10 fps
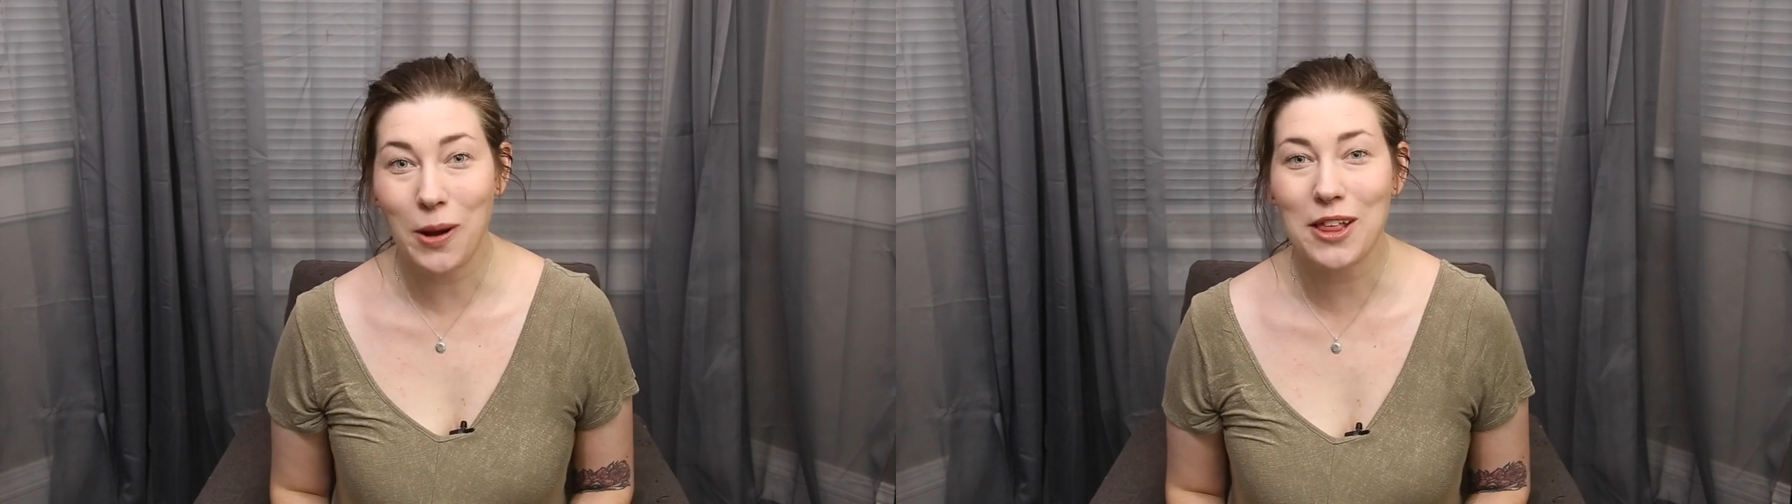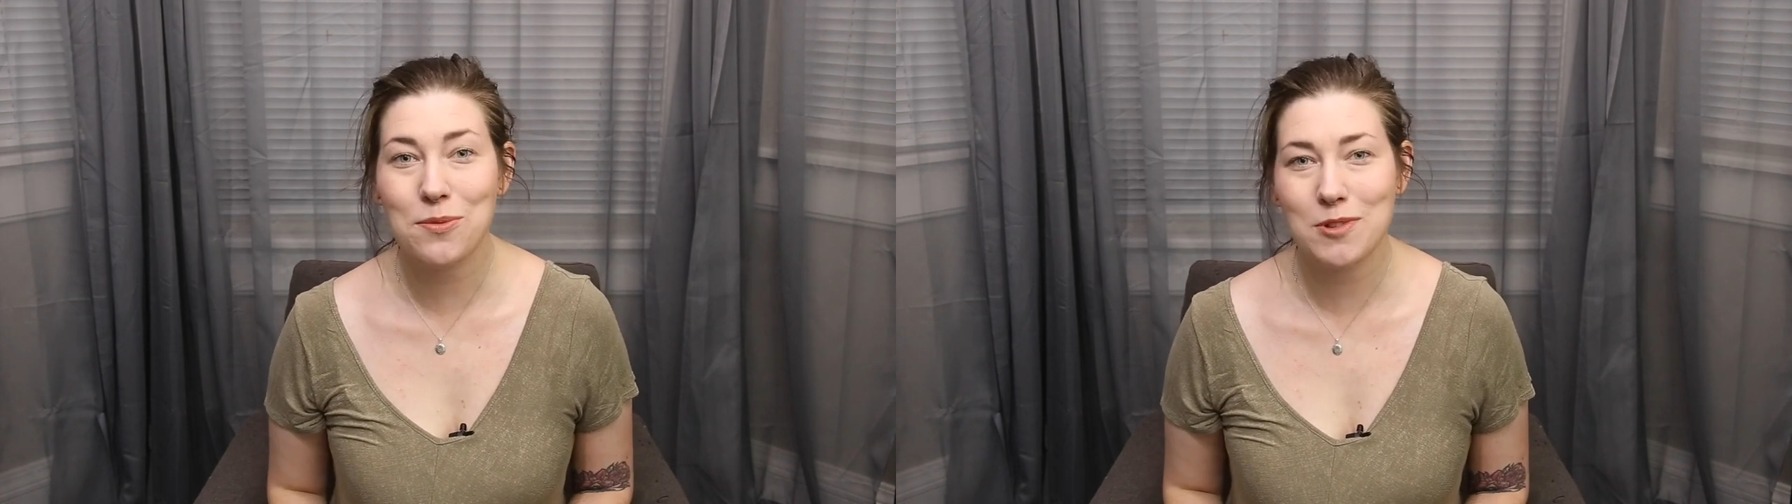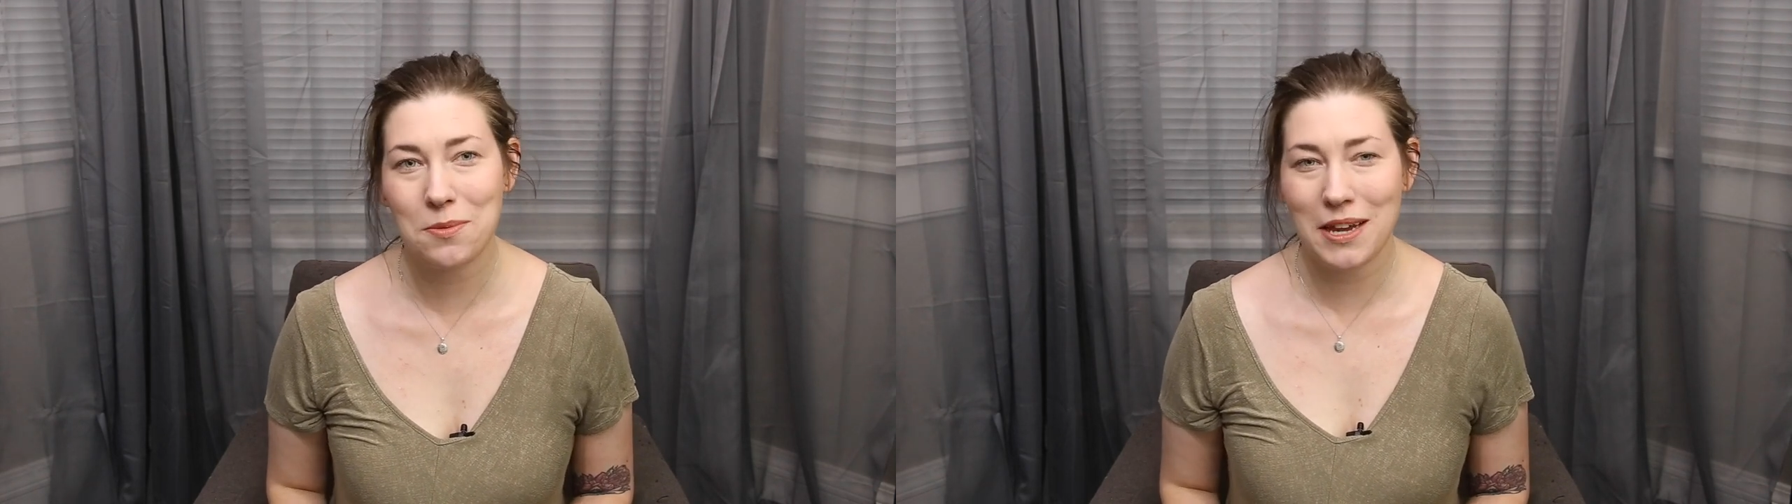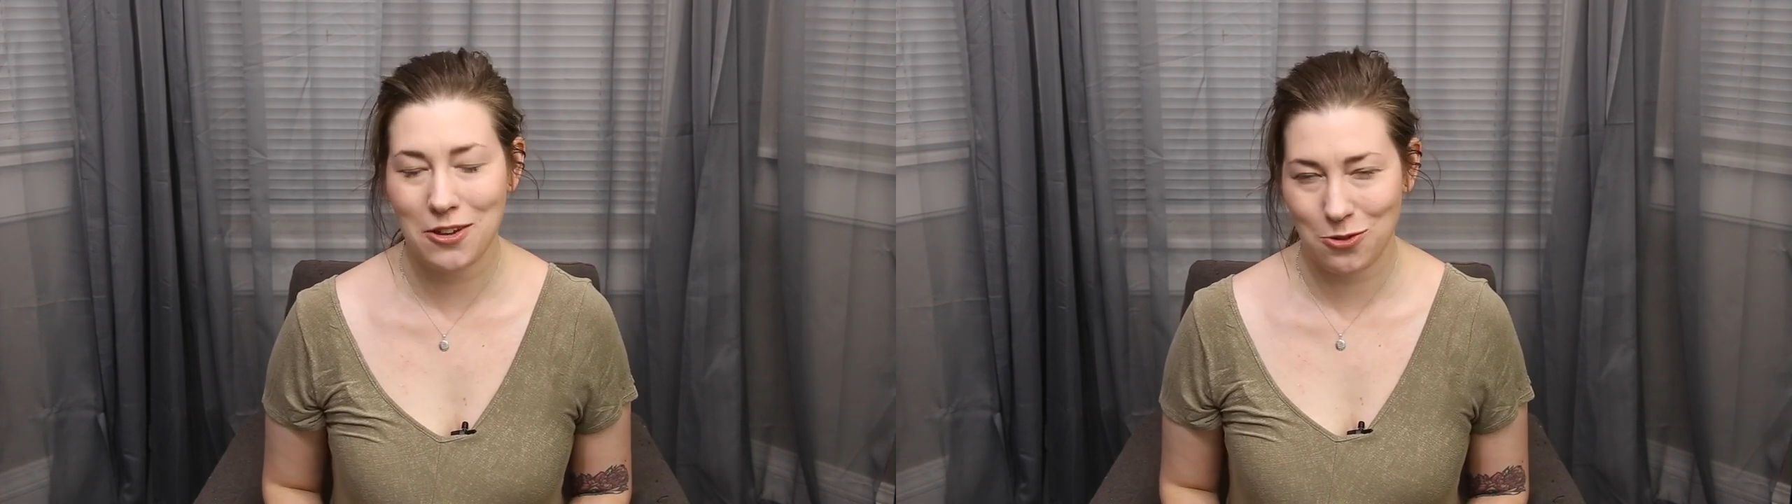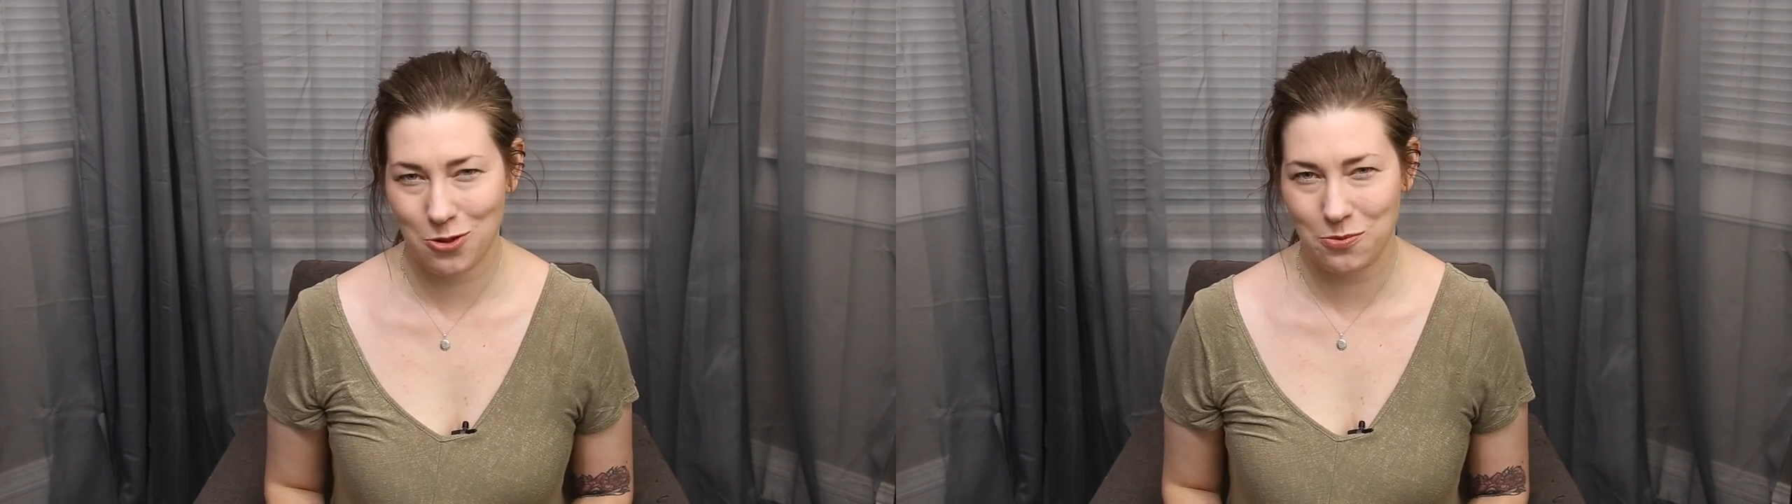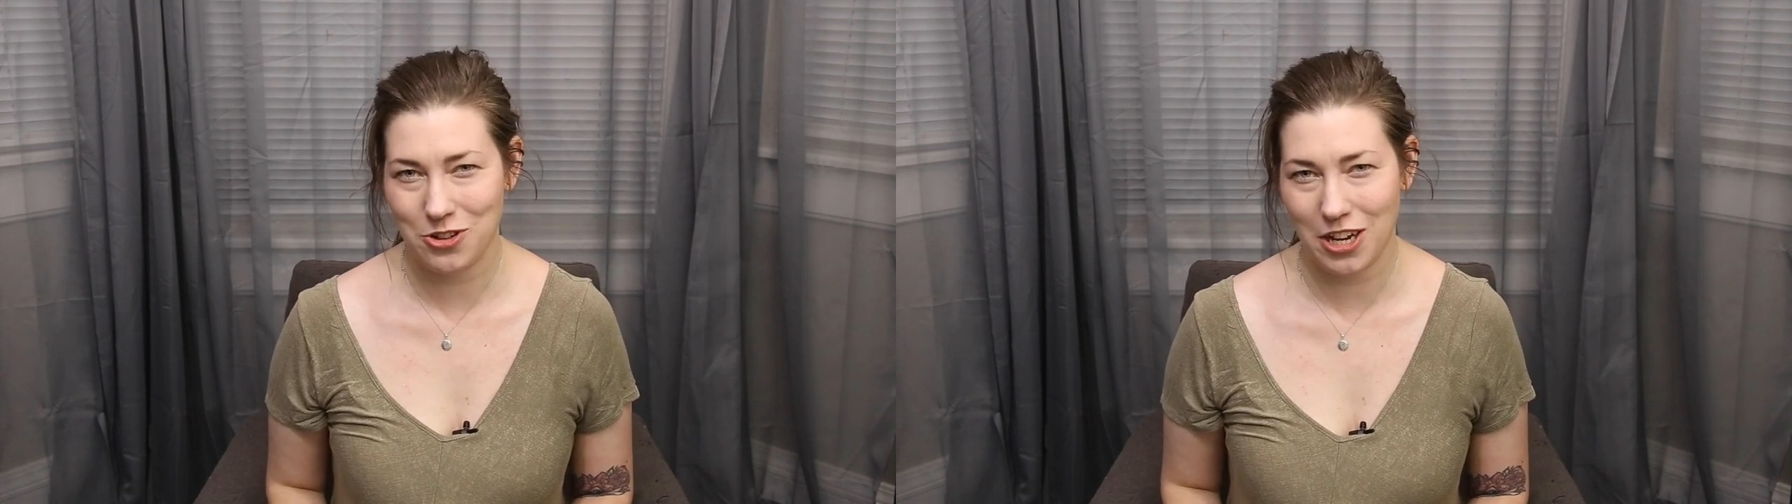Welcome to my YouTube